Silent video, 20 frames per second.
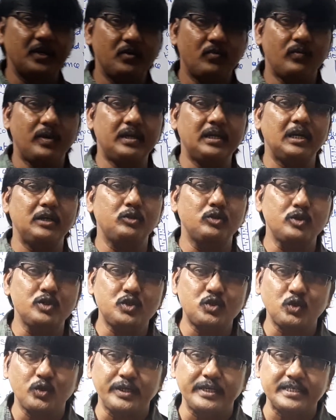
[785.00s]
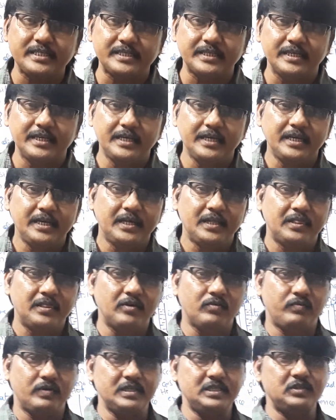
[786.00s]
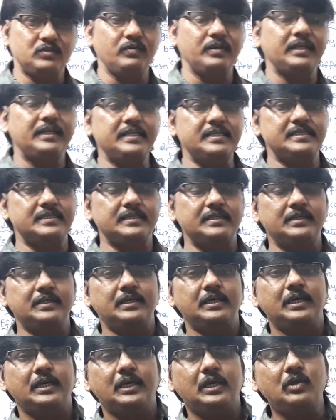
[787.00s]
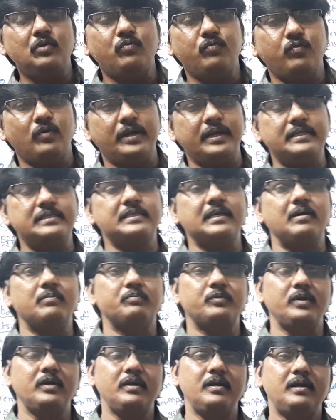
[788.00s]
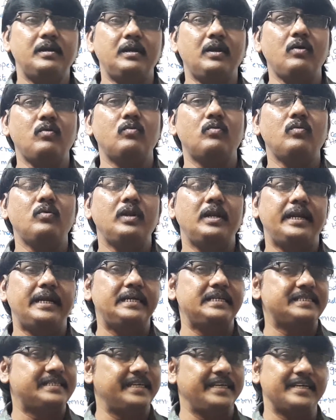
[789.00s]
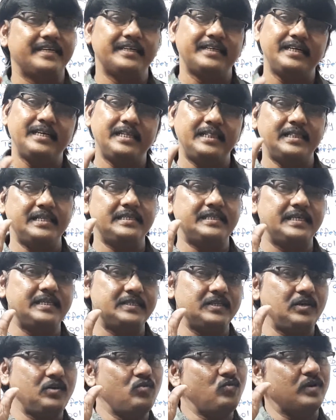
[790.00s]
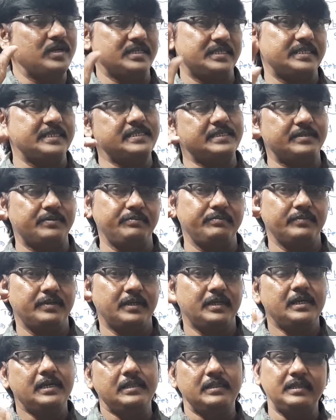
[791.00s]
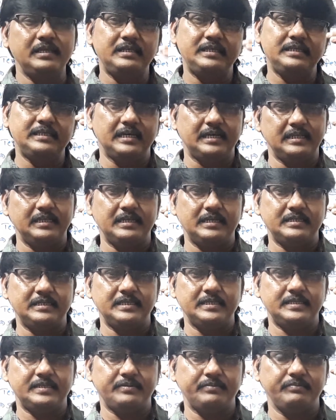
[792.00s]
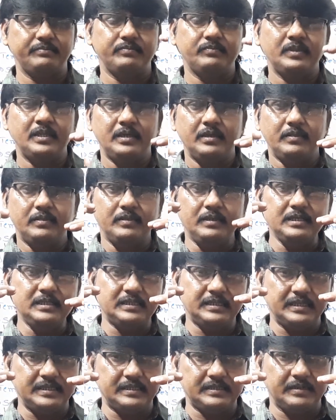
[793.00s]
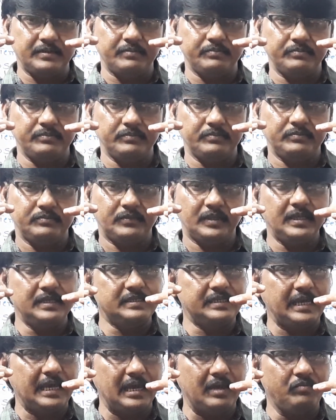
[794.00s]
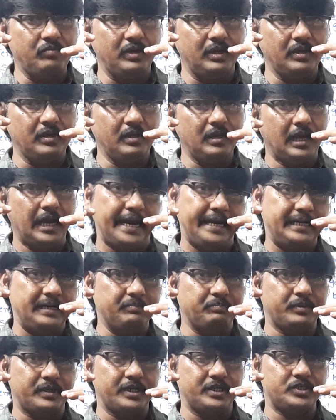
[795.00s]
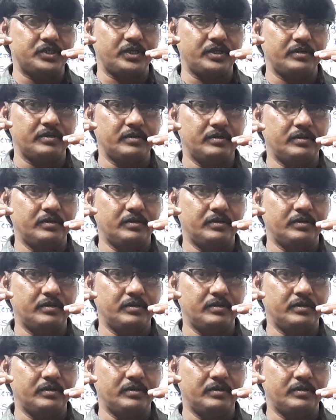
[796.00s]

What are those two is? The first one is, if for example, now let us take, this is one system, this is another system. This system is having high temperature,